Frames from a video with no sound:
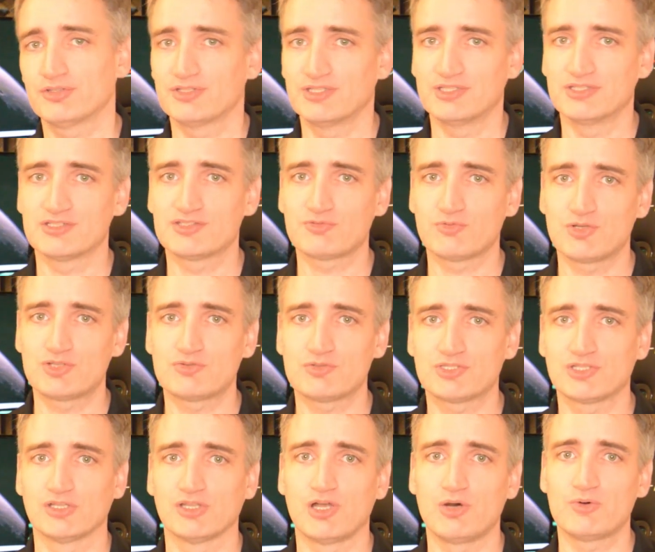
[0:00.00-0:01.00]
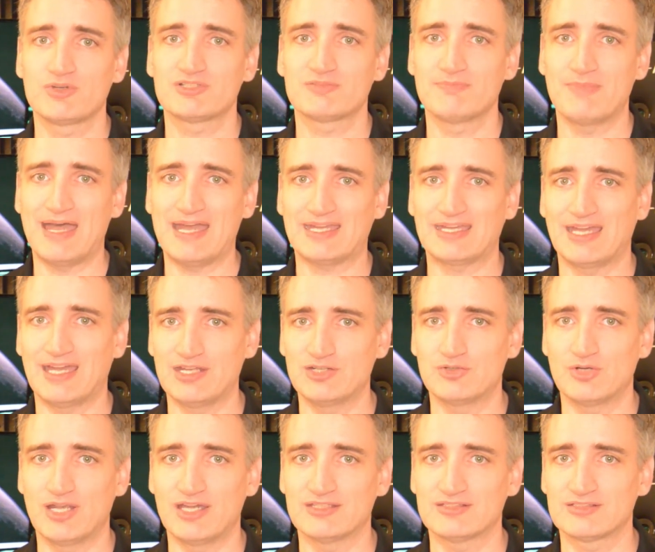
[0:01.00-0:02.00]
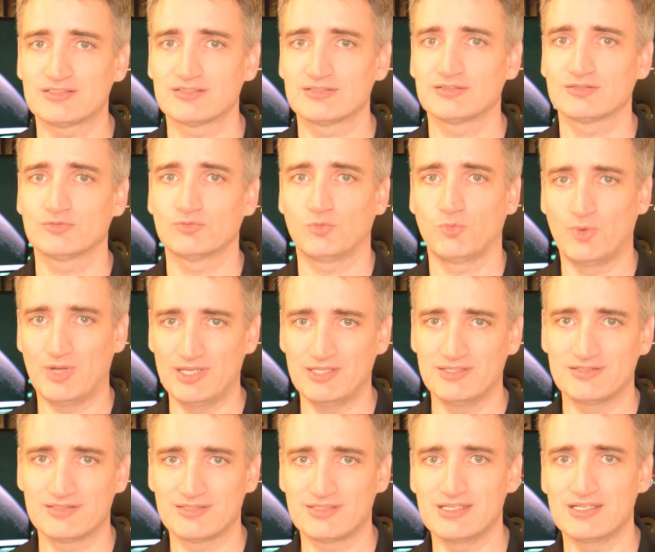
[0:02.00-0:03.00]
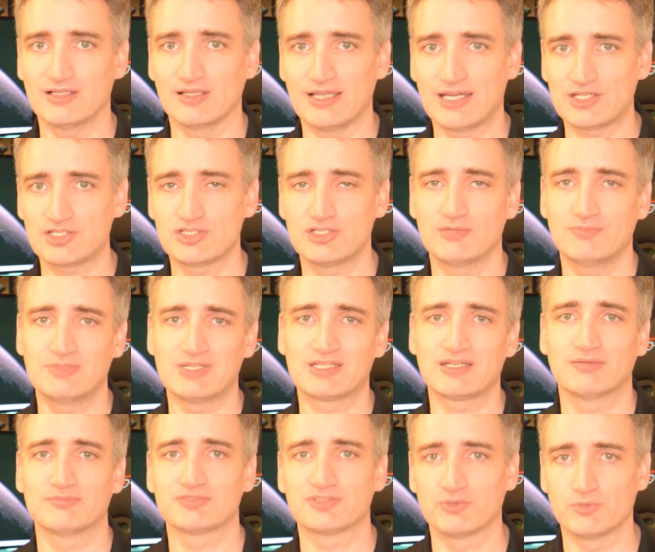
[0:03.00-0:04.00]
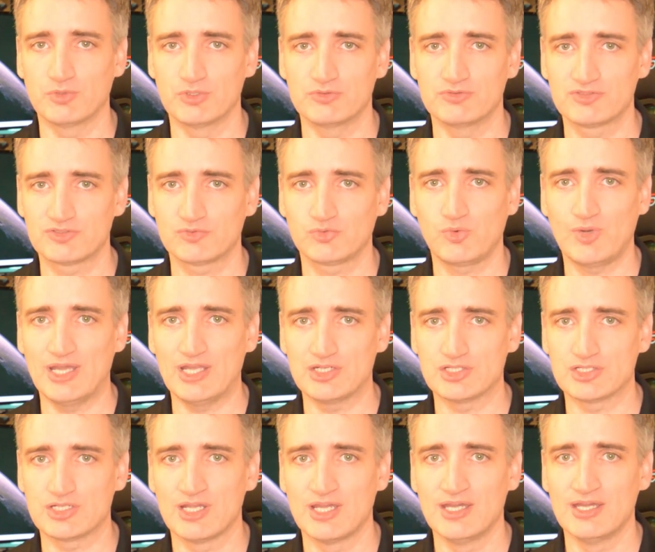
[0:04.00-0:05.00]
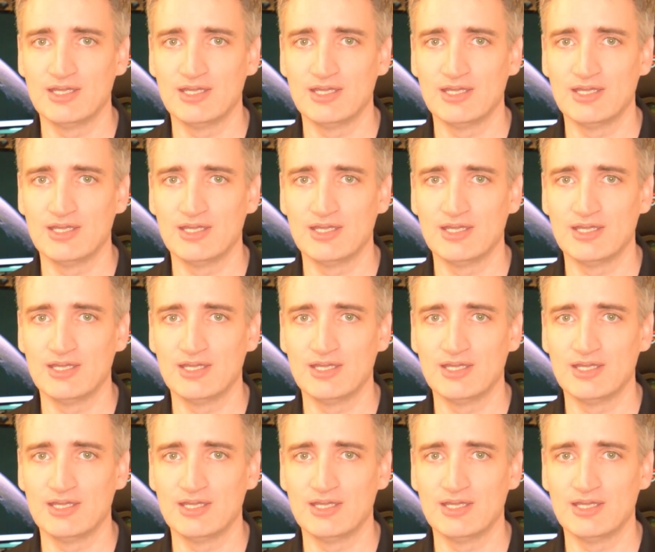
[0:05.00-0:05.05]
then the switch with the lowest MAC address wins the election and becomes the root switch.